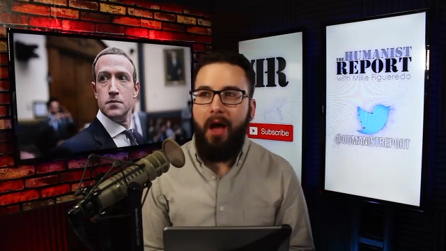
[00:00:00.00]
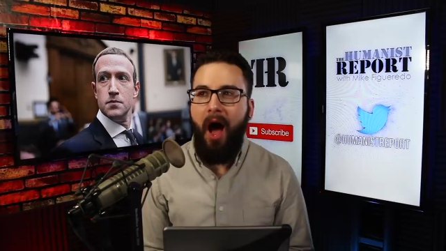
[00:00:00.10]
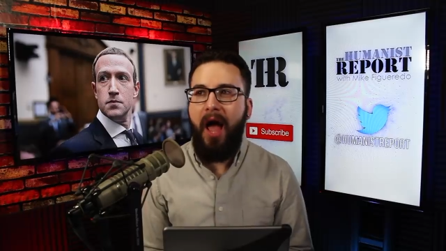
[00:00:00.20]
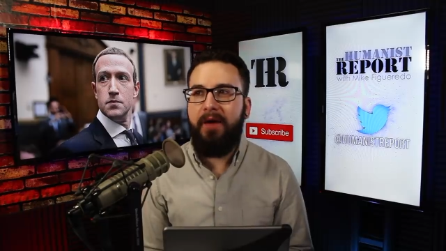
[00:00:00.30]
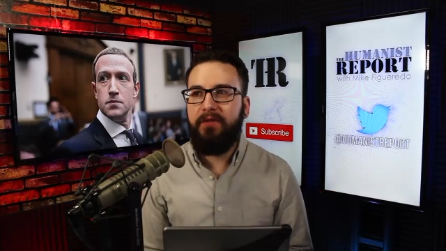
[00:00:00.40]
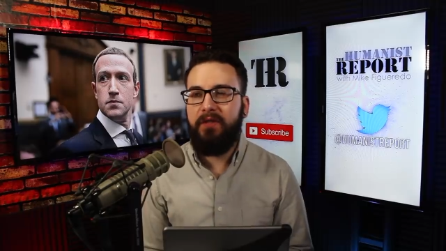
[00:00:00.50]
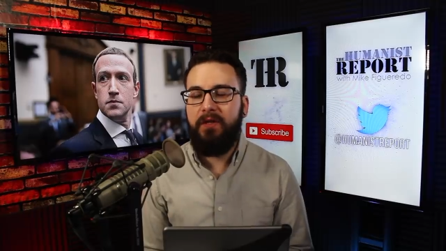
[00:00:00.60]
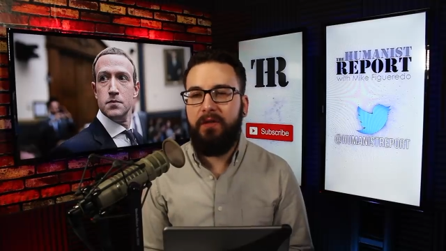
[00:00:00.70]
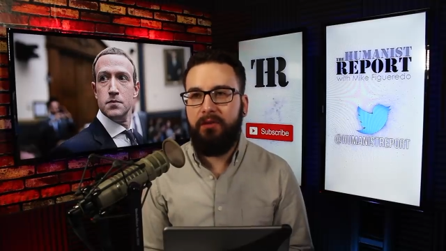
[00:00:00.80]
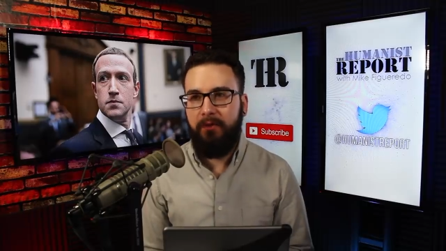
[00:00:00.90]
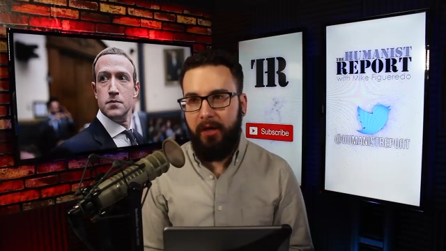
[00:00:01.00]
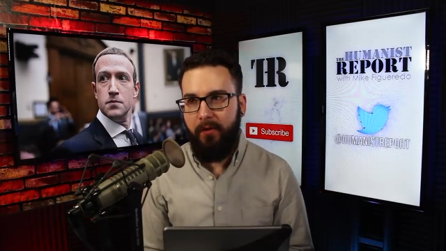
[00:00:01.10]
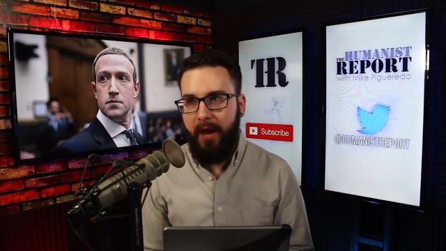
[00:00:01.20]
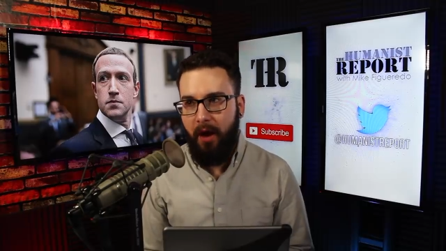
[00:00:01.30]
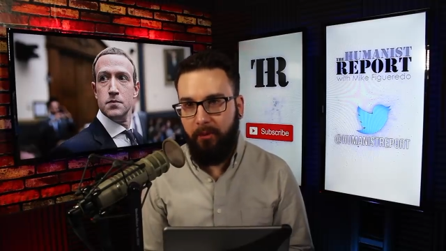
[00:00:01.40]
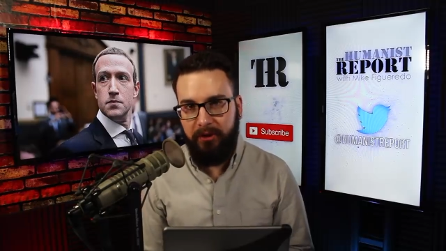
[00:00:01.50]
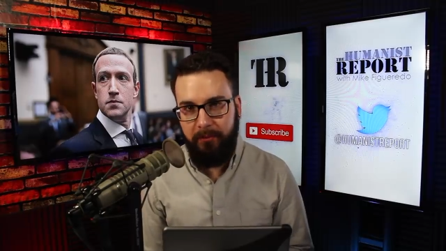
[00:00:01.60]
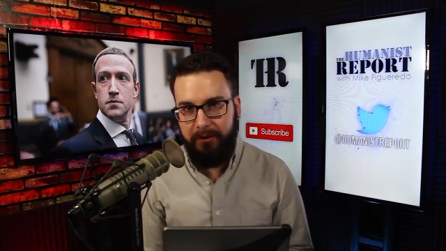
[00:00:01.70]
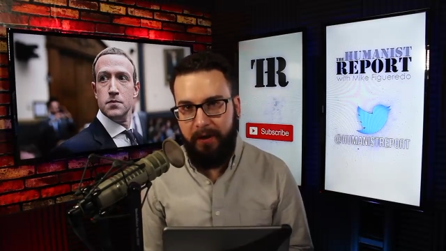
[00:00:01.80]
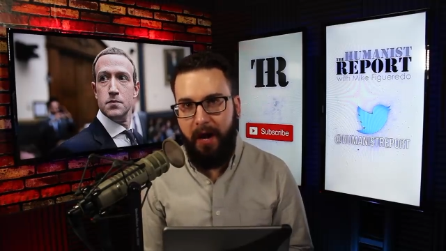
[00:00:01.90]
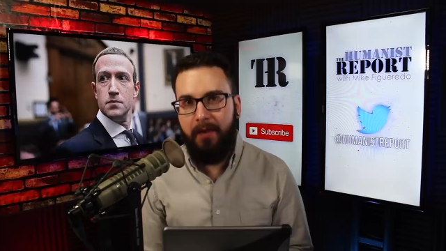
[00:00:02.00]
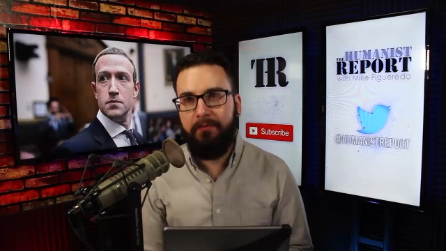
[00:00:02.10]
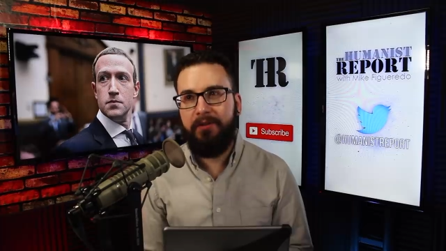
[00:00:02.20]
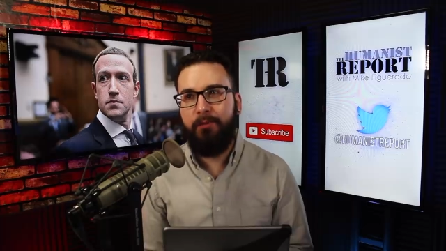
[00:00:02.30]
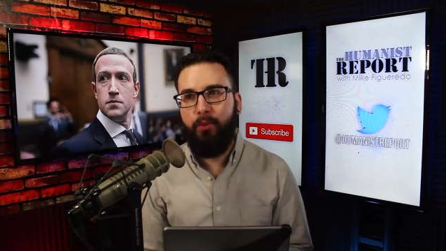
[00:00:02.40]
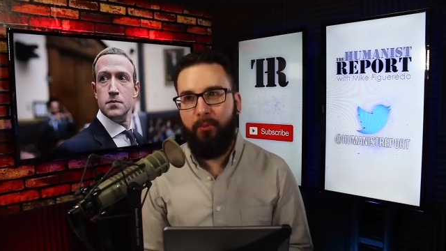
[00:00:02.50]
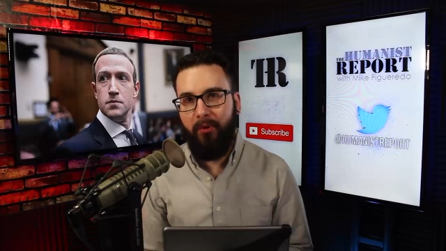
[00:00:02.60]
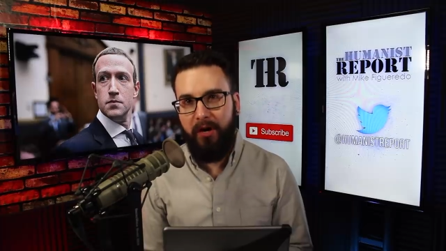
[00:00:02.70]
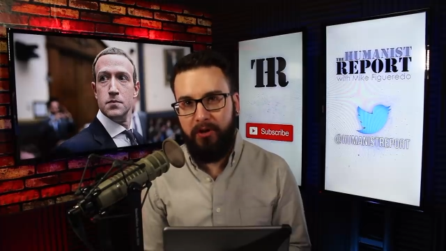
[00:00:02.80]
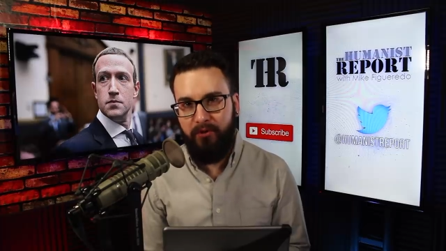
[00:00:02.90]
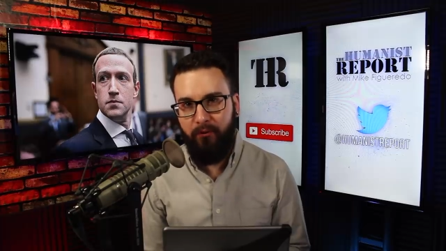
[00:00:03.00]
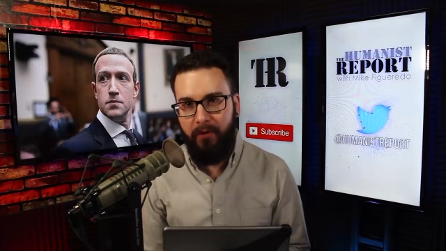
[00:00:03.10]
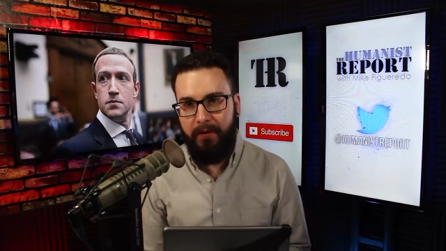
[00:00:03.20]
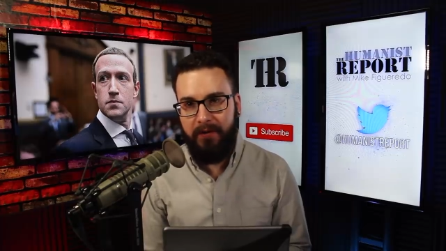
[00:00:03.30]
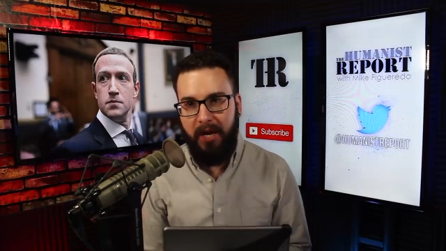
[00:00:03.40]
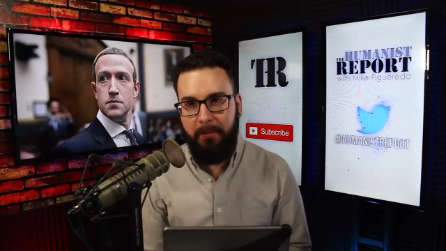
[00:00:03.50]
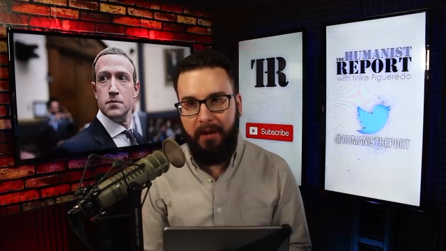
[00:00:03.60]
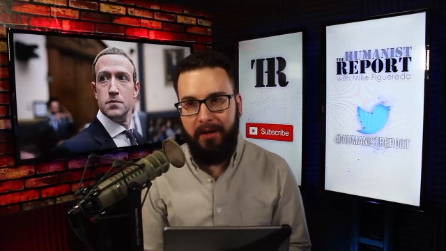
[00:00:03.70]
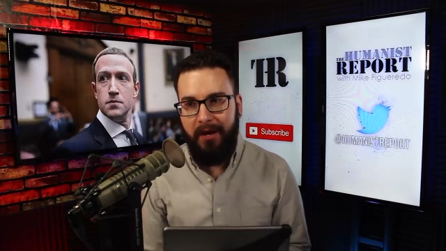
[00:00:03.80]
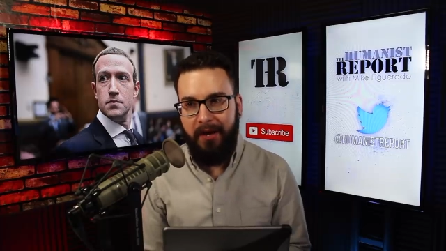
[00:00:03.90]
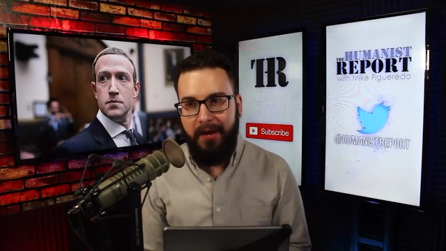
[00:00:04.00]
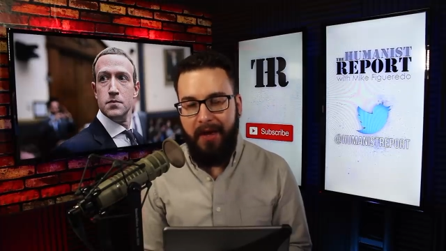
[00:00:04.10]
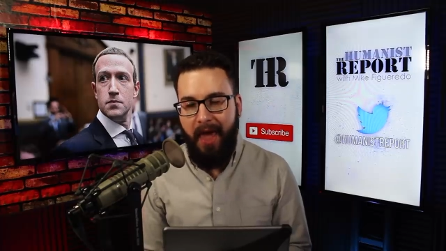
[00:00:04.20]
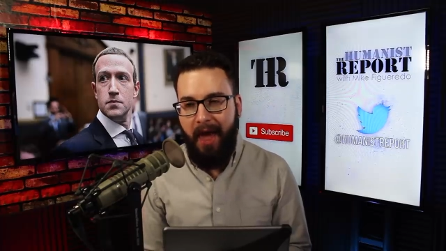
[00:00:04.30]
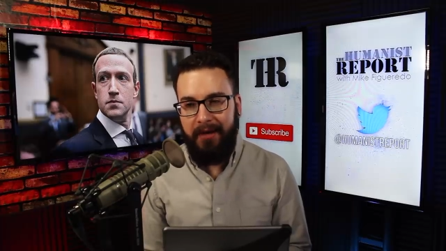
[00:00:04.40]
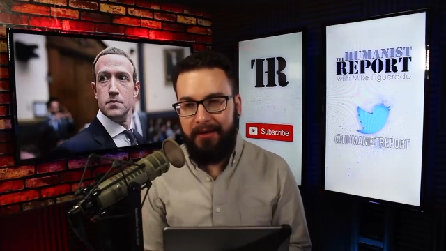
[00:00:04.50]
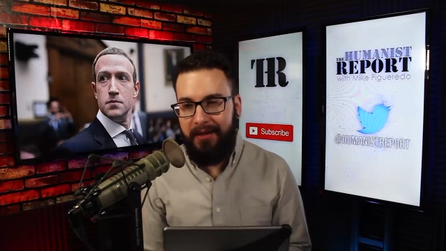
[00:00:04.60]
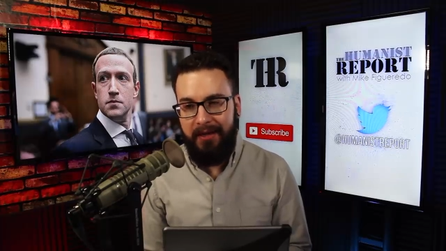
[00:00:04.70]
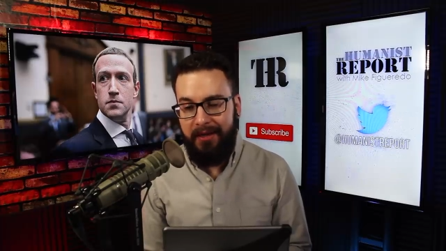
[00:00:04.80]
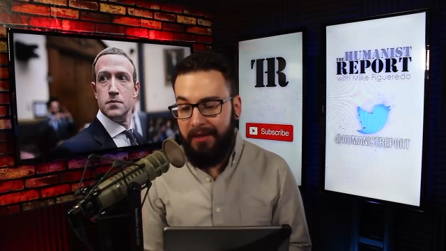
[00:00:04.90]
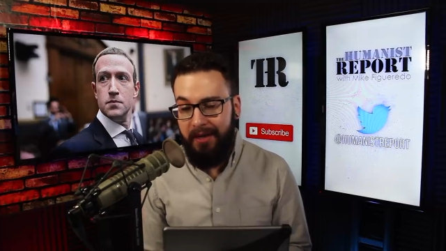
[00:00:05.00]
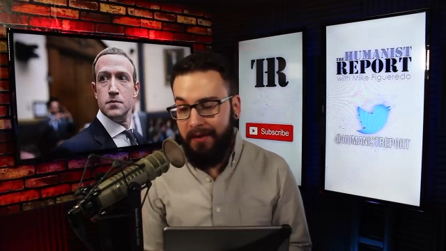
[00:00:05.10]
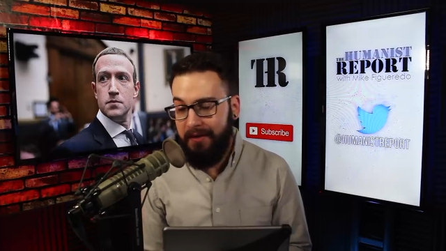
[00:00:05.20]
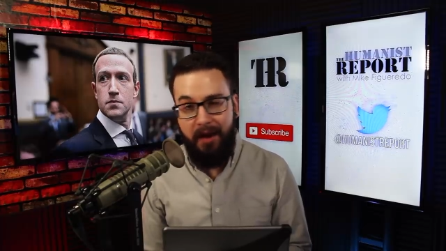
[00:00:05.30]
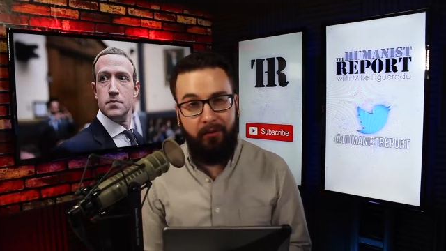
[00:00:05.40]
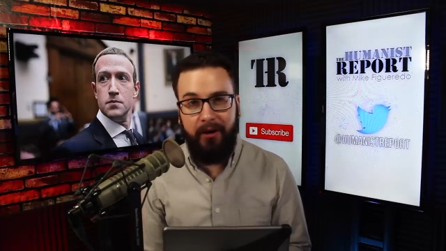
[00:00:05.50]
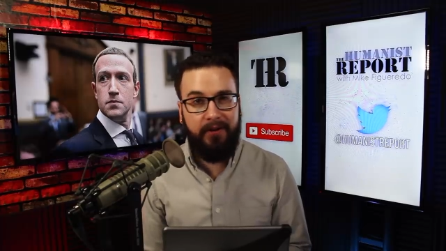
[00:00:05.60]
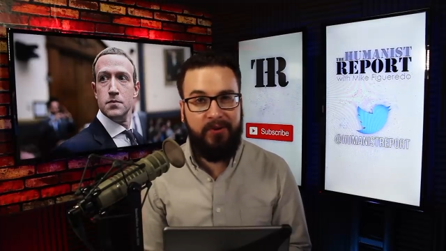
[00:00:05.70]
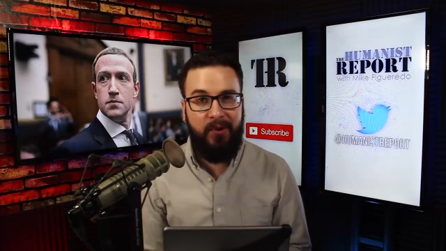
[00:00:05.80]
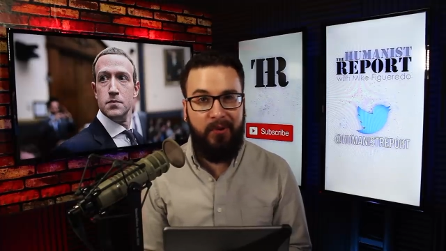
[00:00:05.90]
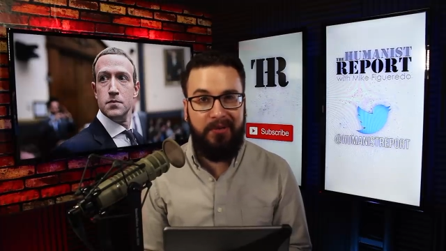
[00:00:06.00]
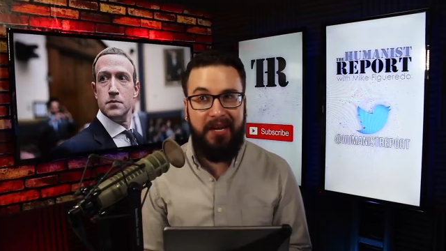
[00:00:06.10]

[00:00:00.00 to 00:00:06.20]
Speaker 1: I have seen this video now multiple times in preparation for this segment, and it never gets old.